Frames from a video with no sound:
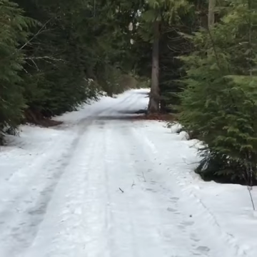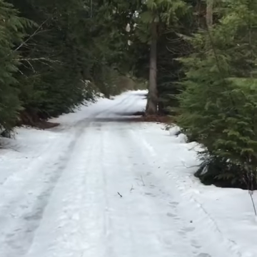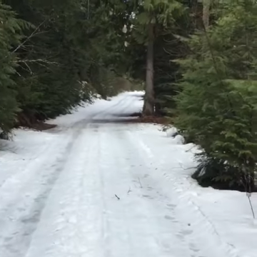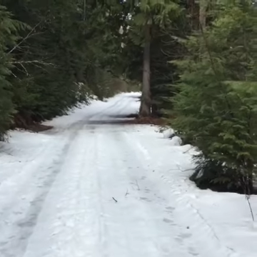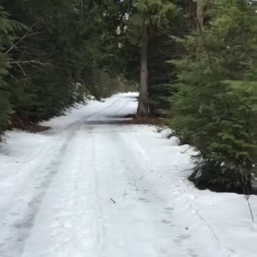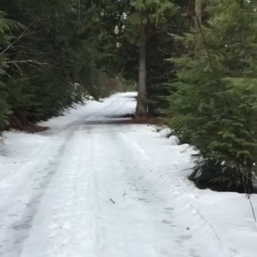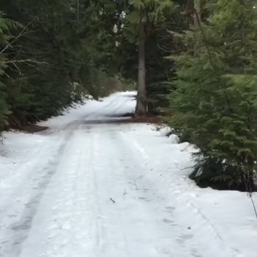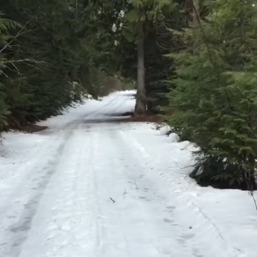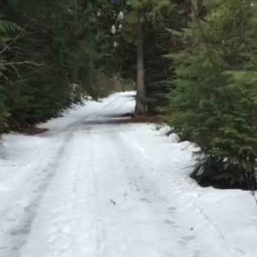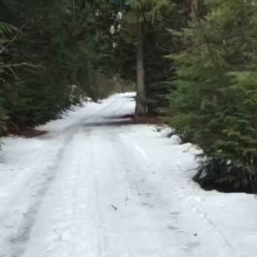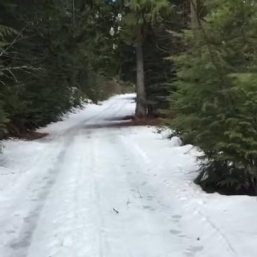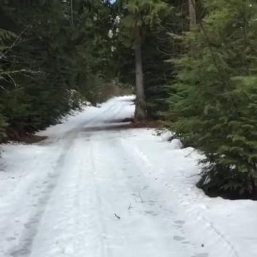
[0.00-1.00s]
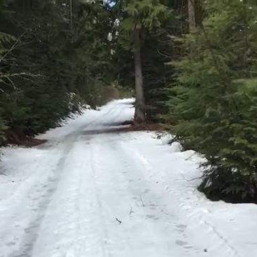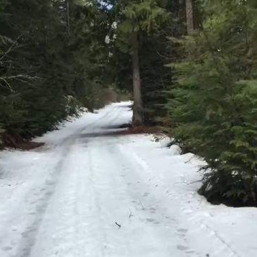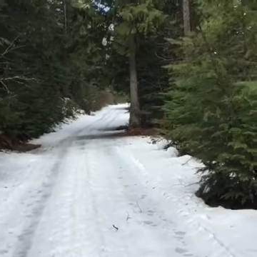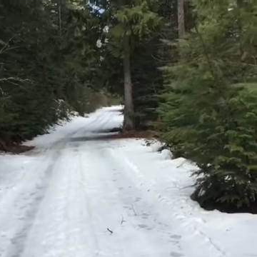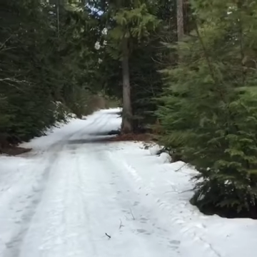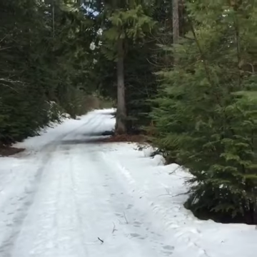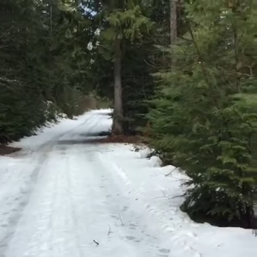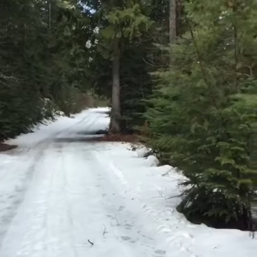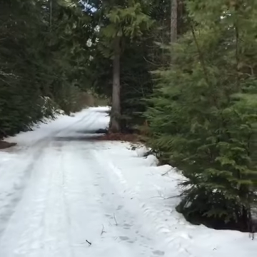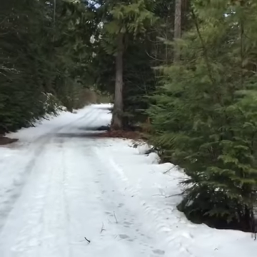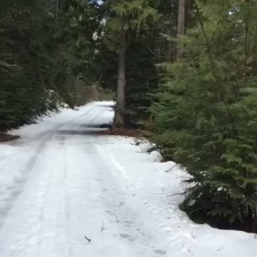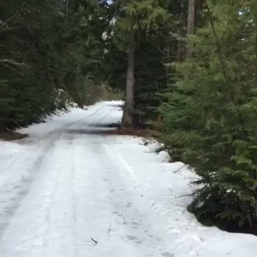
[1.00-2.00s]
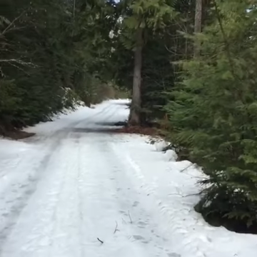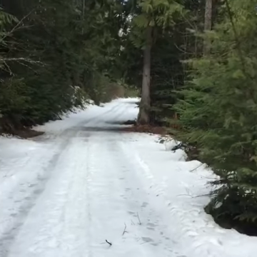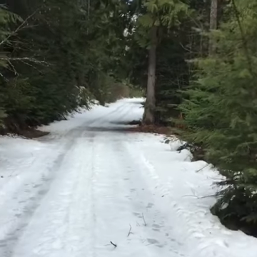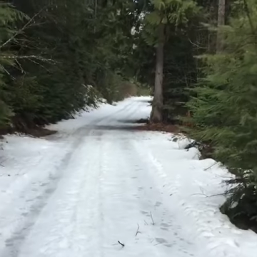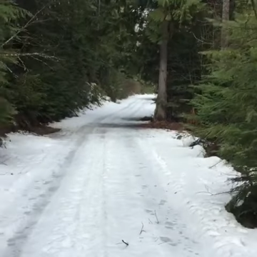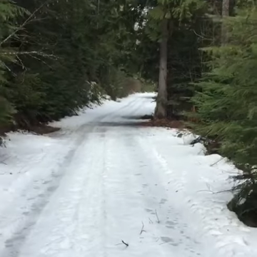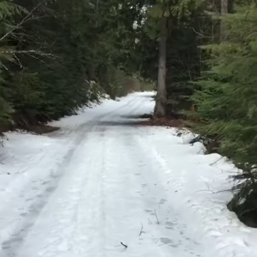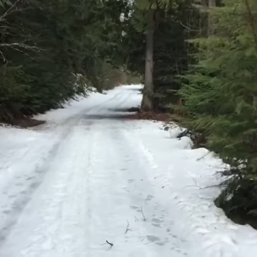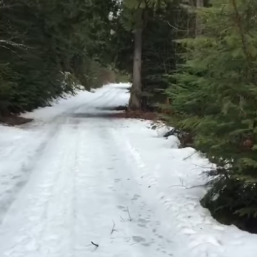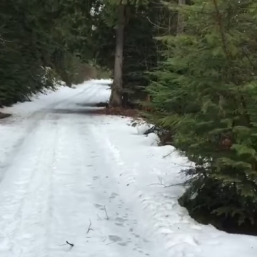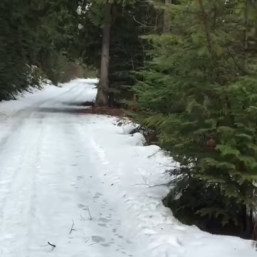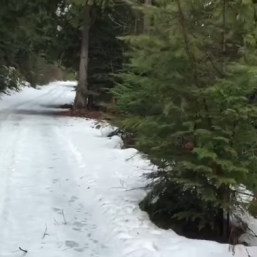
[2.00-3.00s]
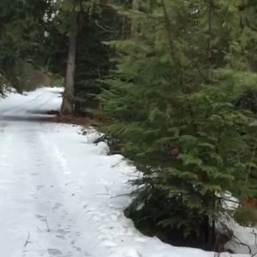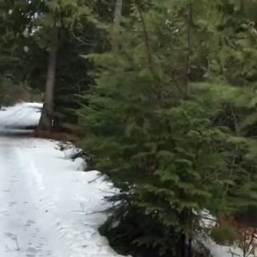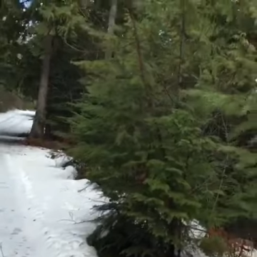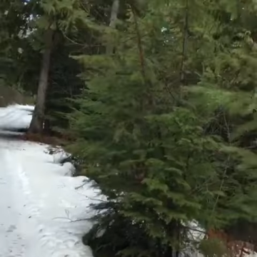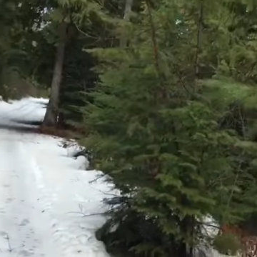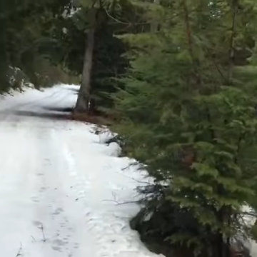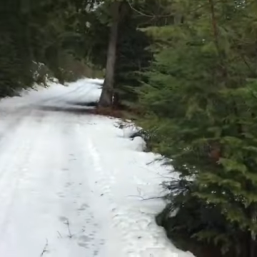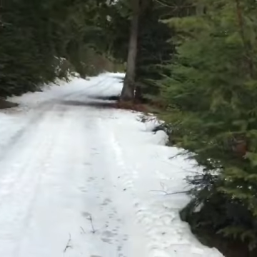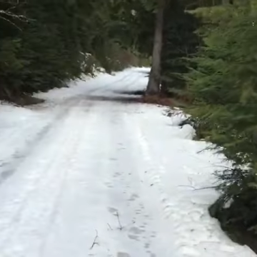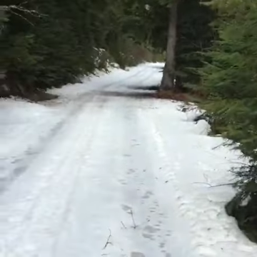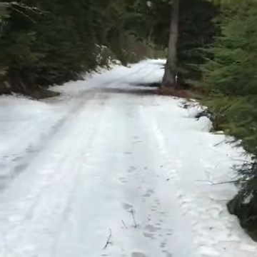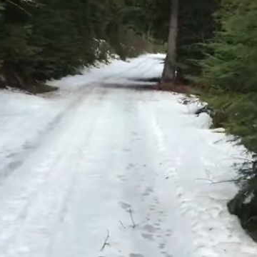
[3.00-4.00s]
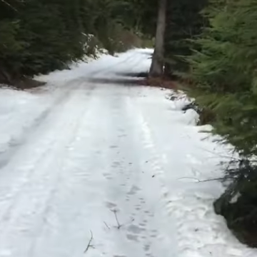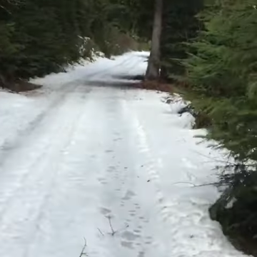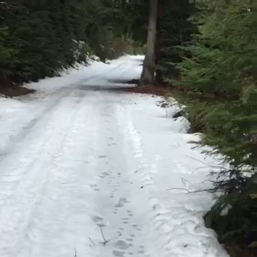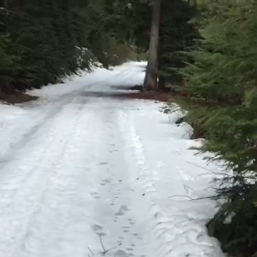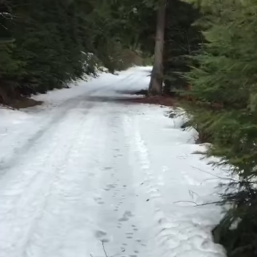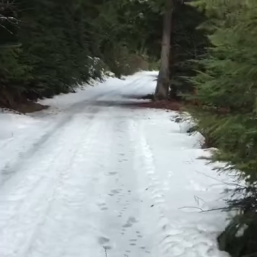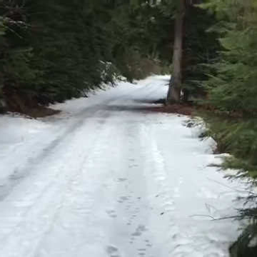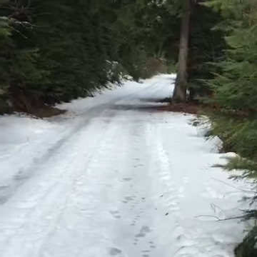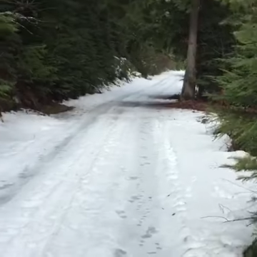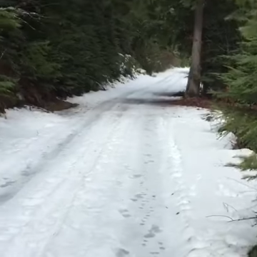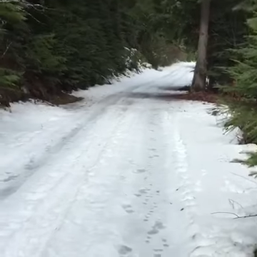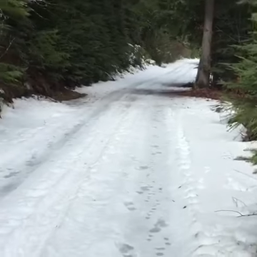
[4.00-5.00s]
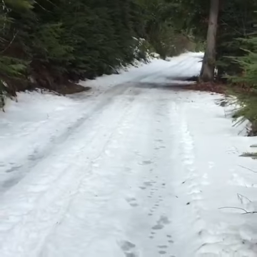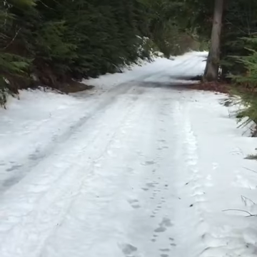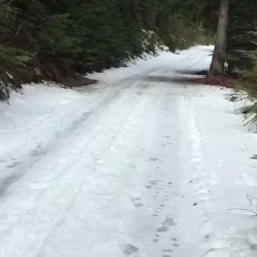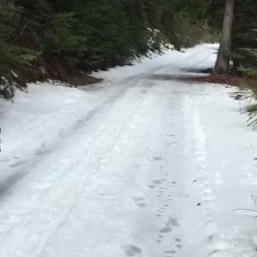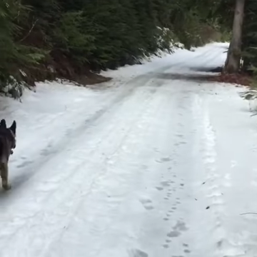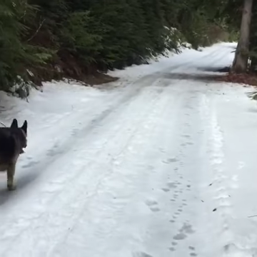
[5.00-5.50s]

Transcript: [unreadable: no face in view]